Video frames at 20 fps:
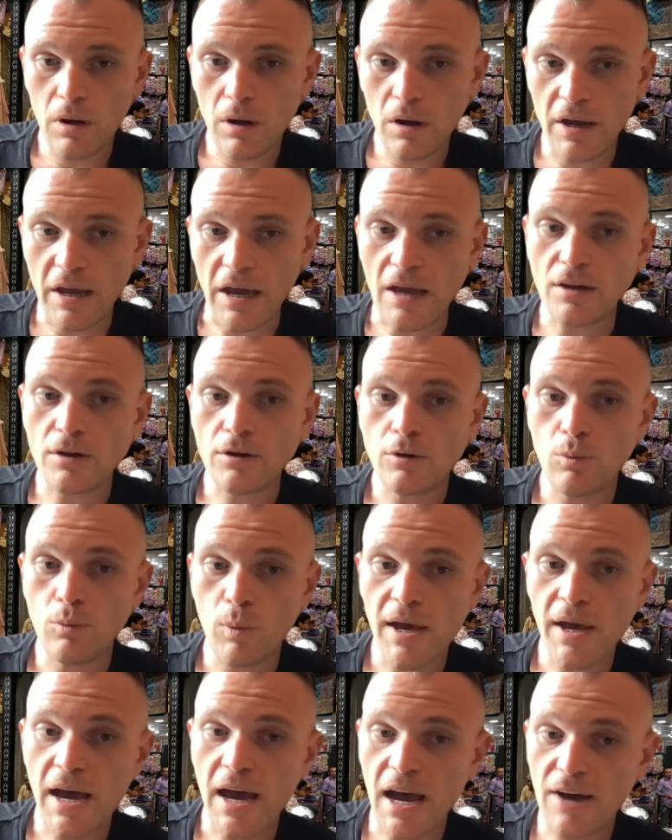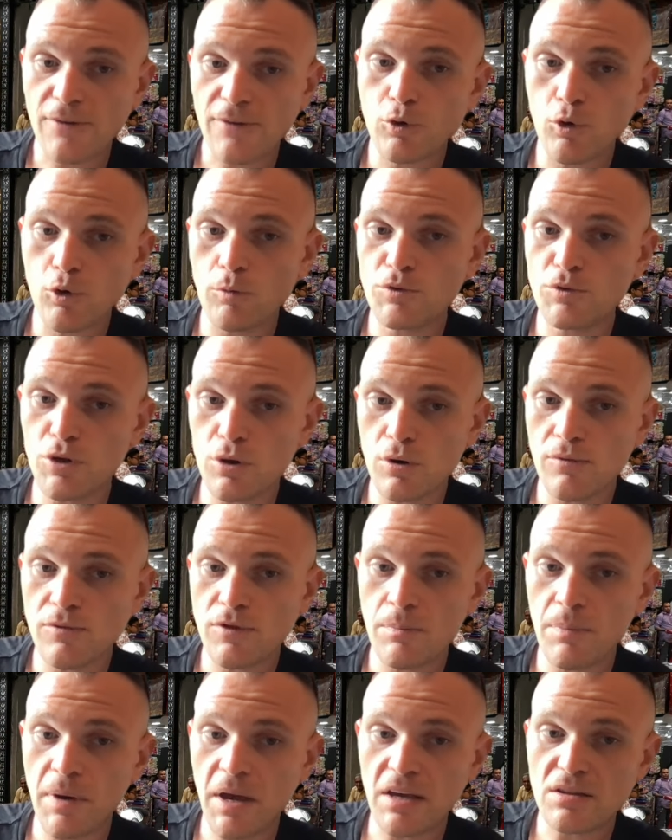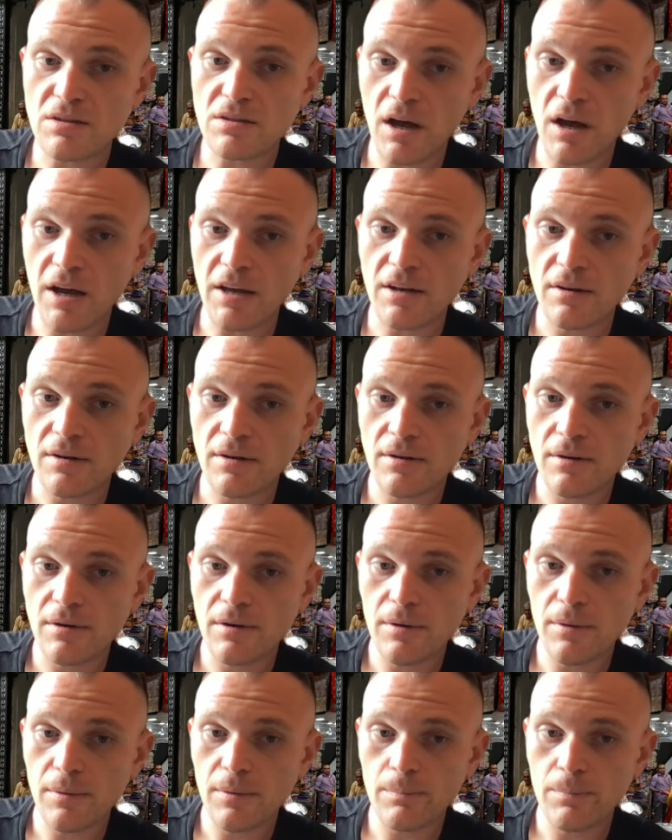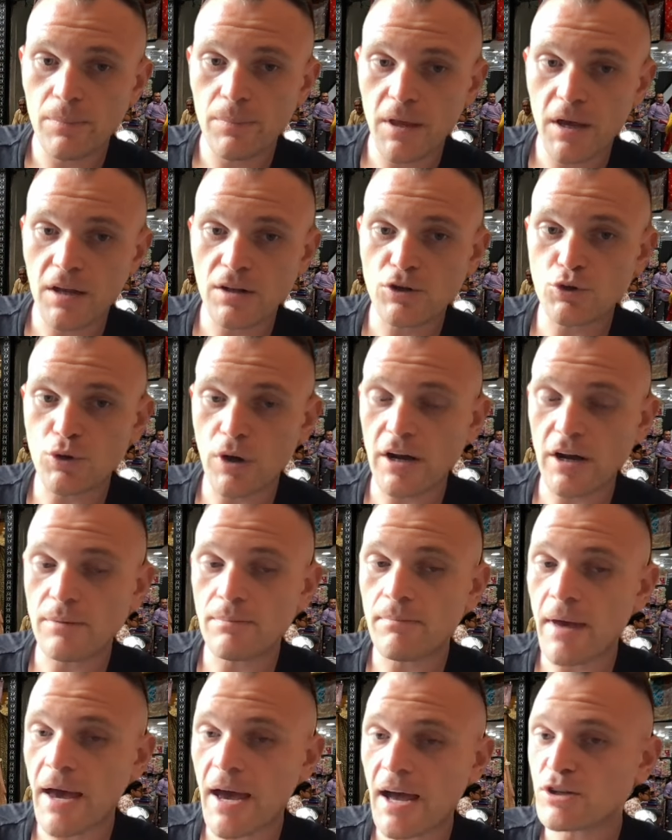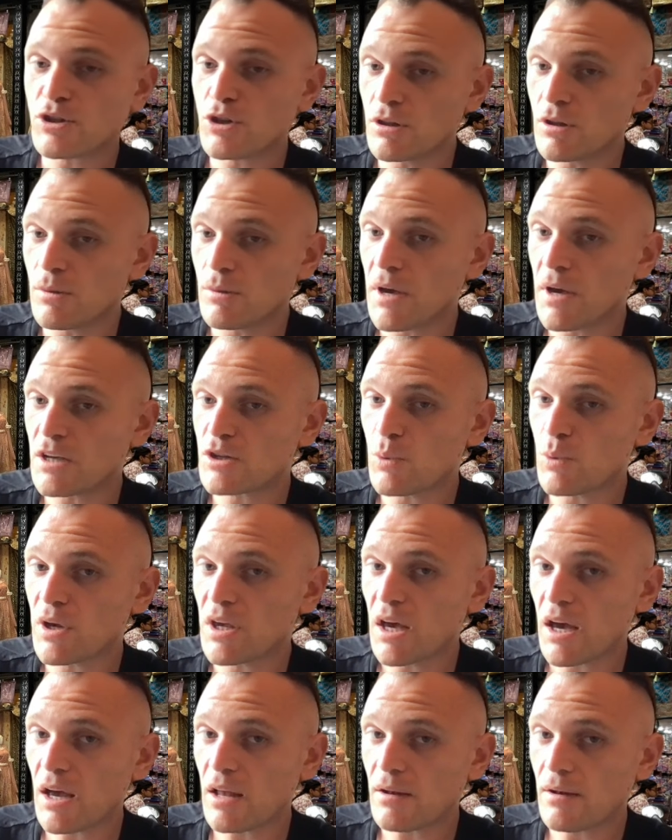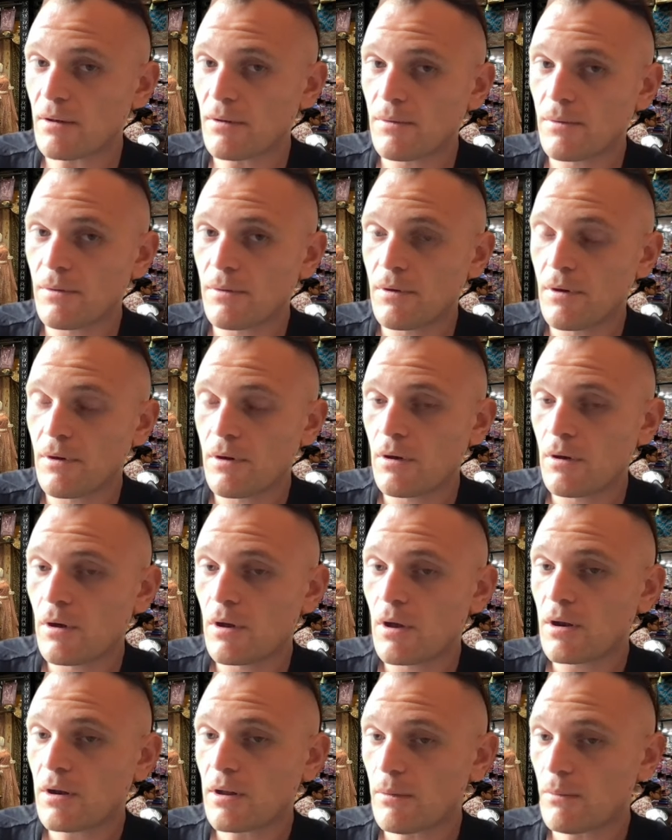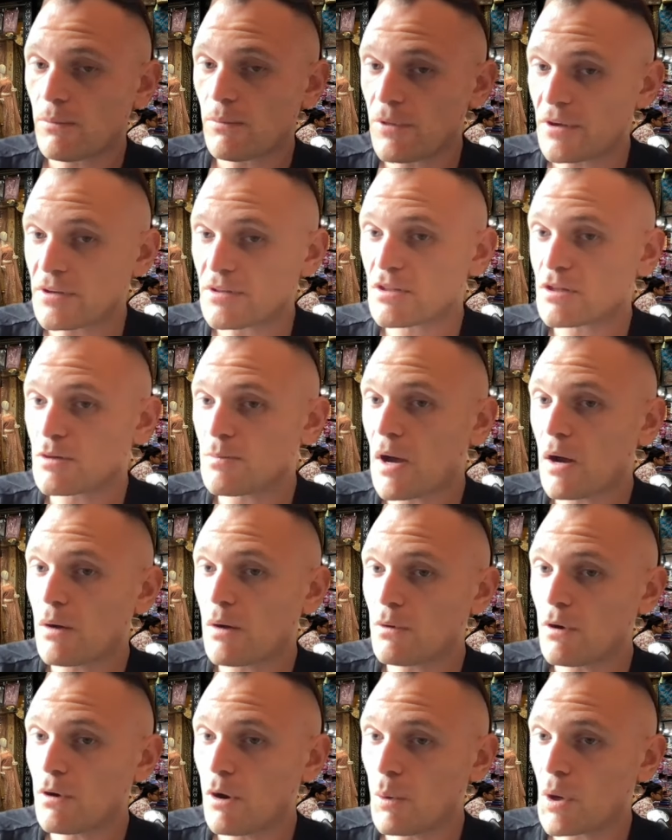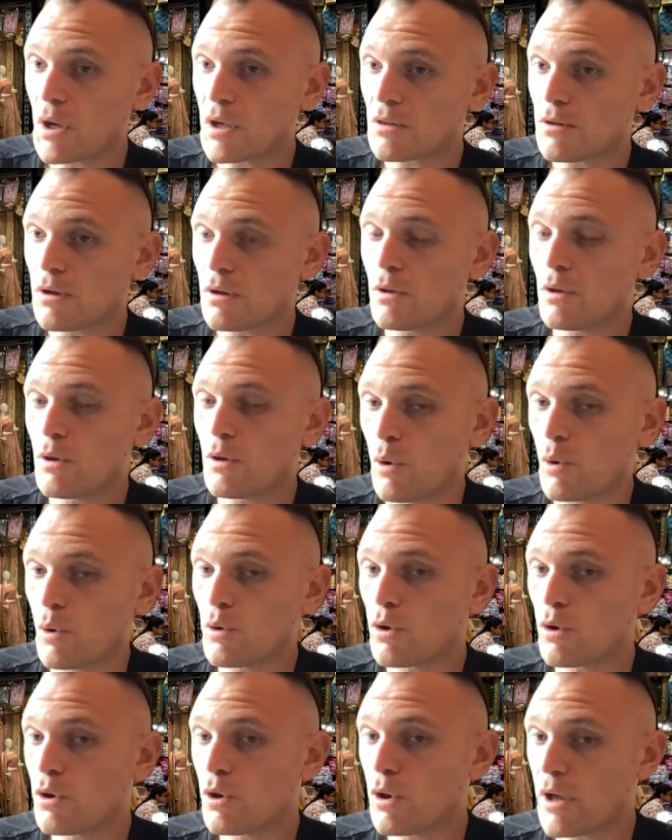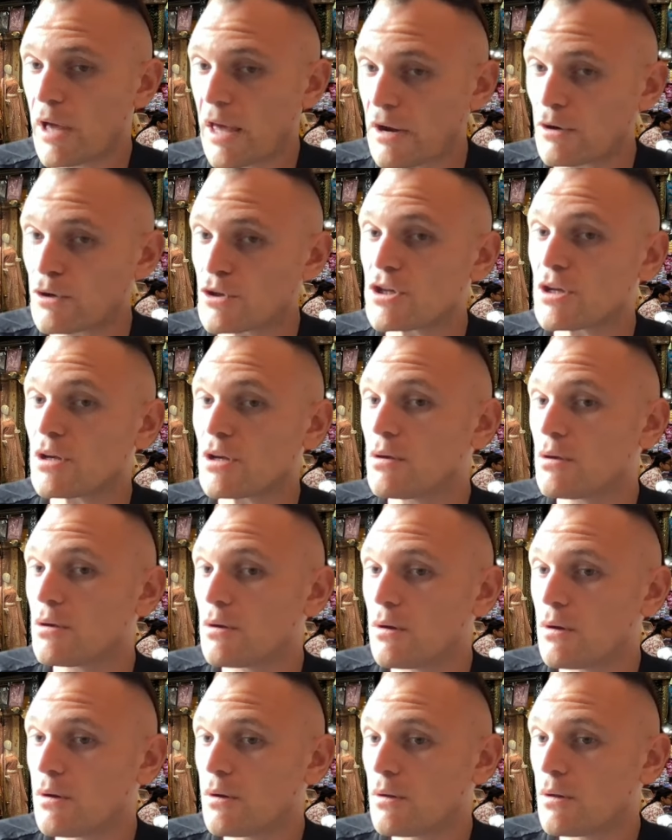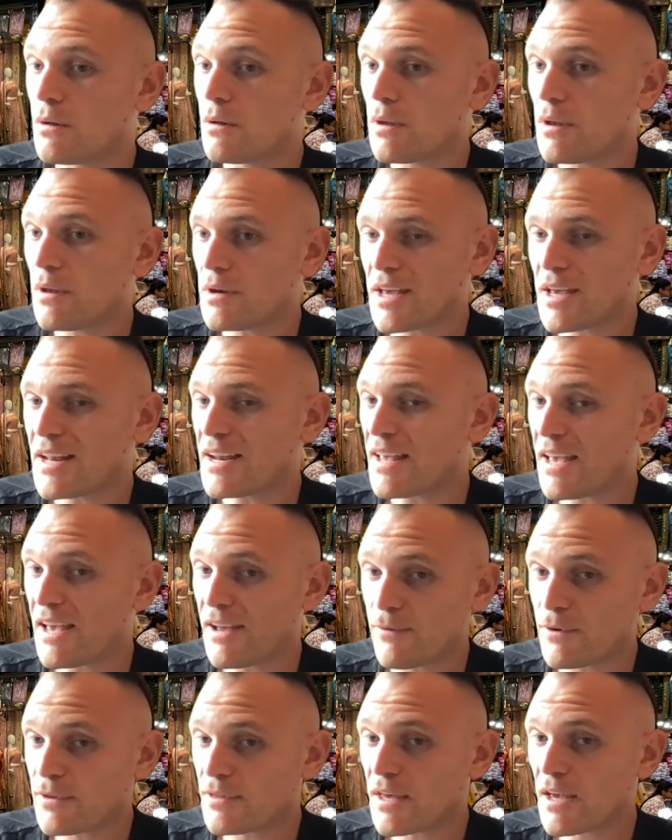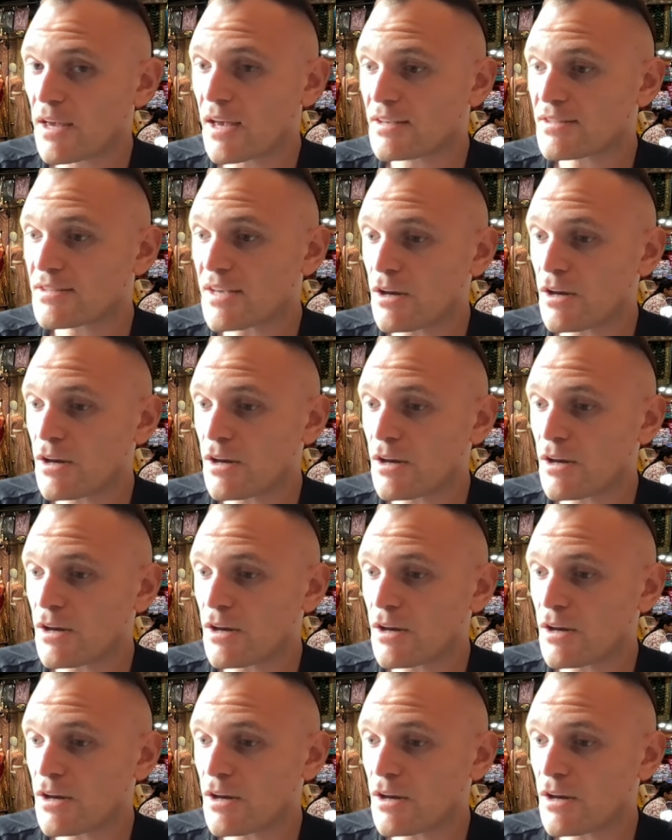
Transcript: Again, we have to observe the baseline and try to match it the best we can. Now, this is about knowing the local energy. Again, everything has